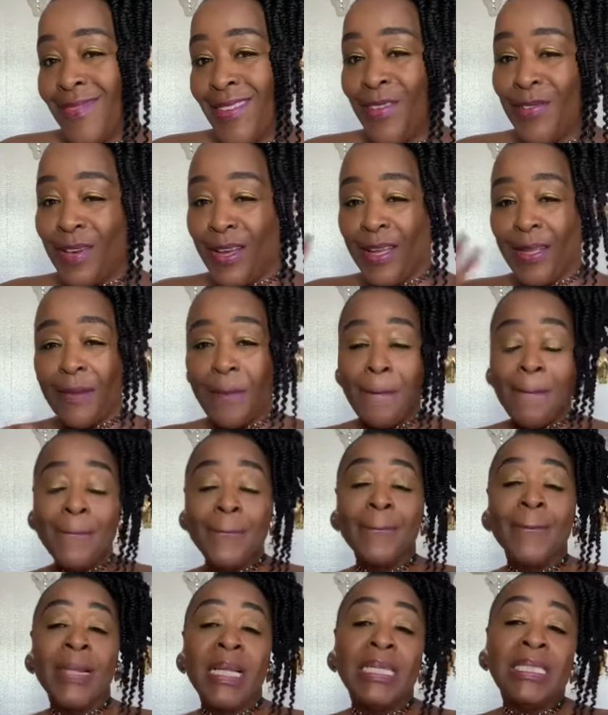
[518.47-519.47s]
Okay?
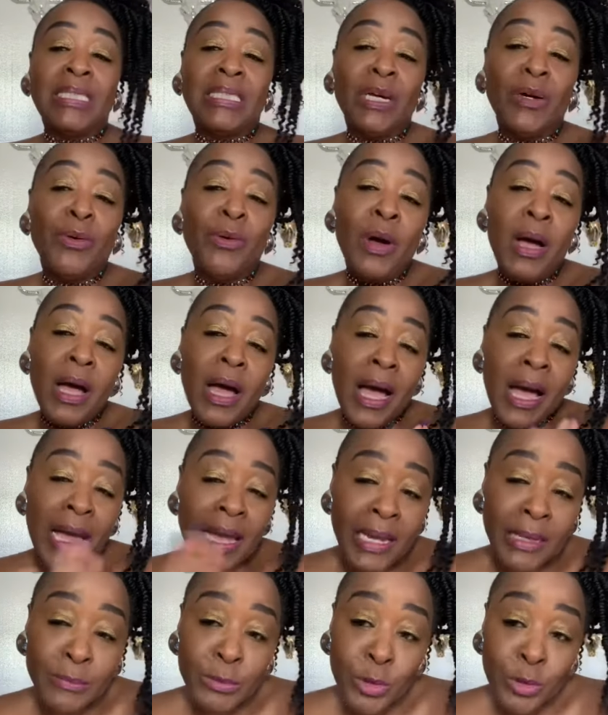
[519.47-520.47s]
So, I
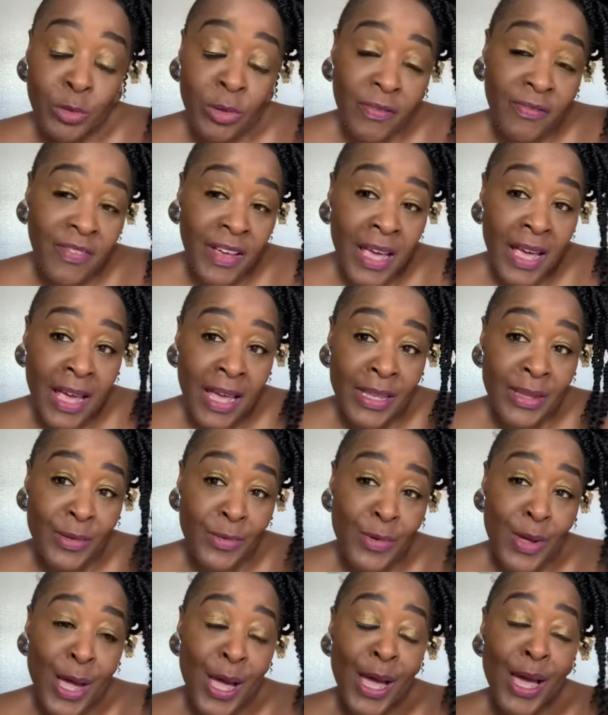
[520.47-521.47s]
am doing fine, you
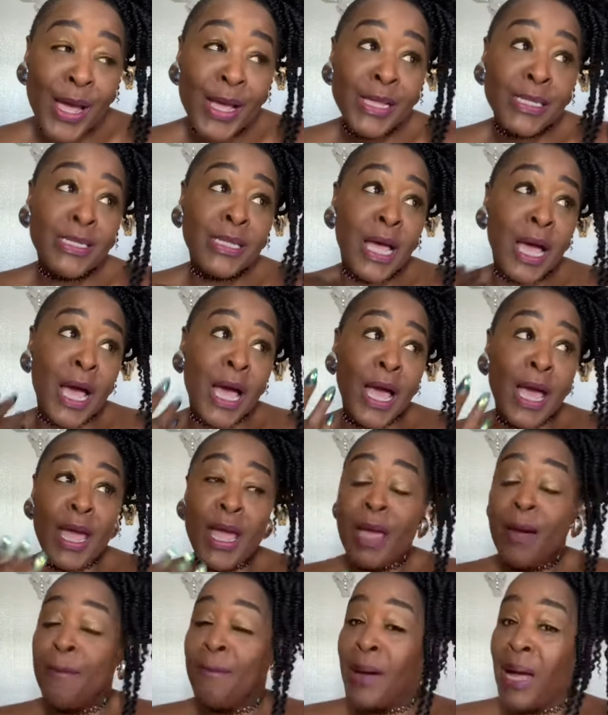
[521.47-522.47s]
guys. I
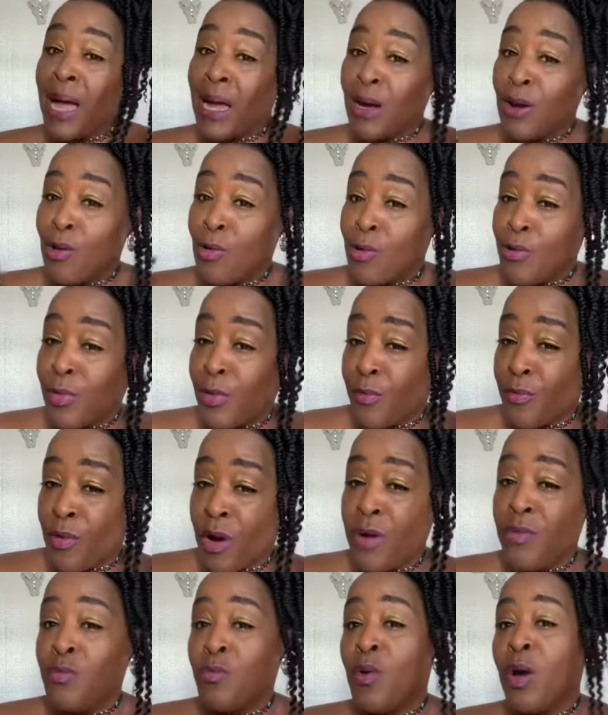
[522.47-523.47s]
am back on the
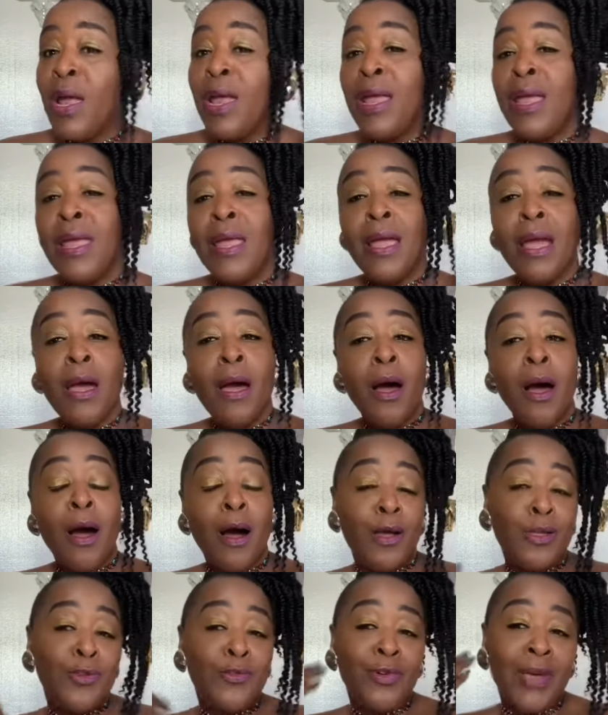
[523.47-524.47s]
runway.
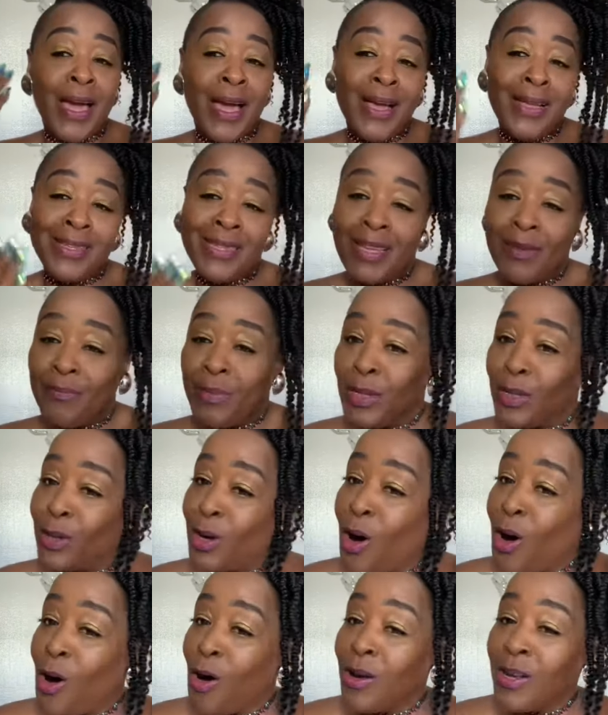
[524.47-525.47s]
You guys have been
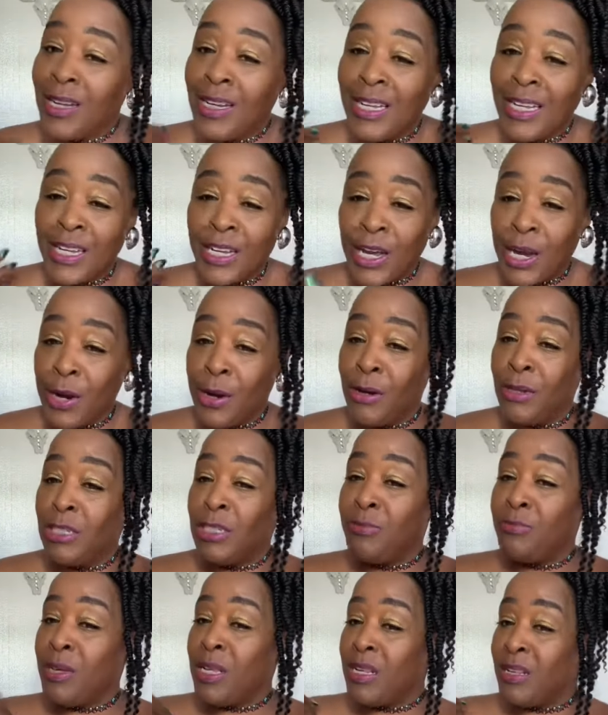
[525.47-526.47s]
calling,
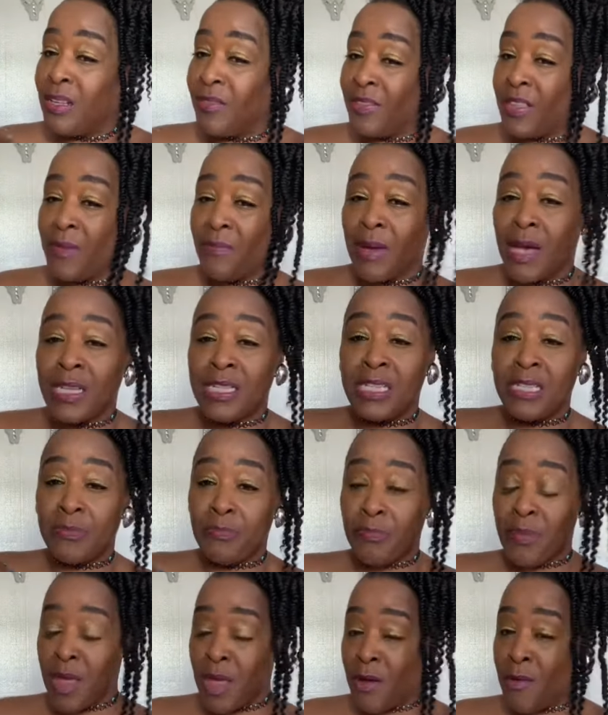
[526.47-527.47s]
encouraging me, lifting my
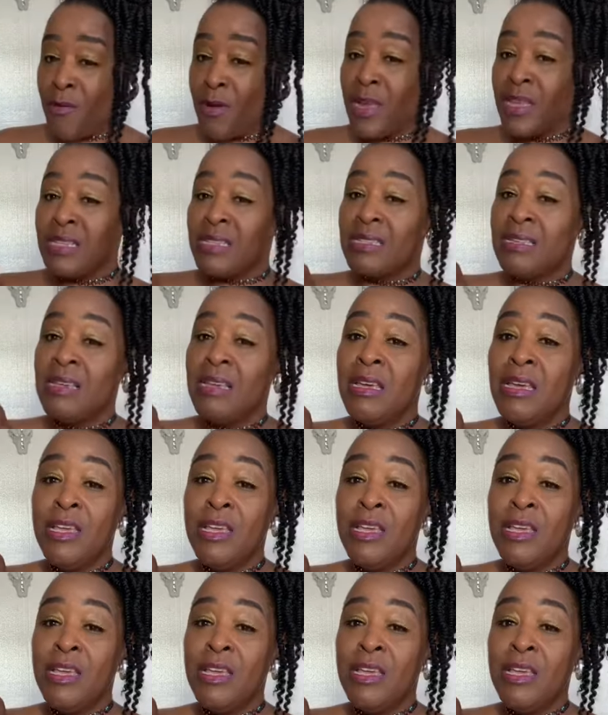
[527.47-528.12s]
spirits.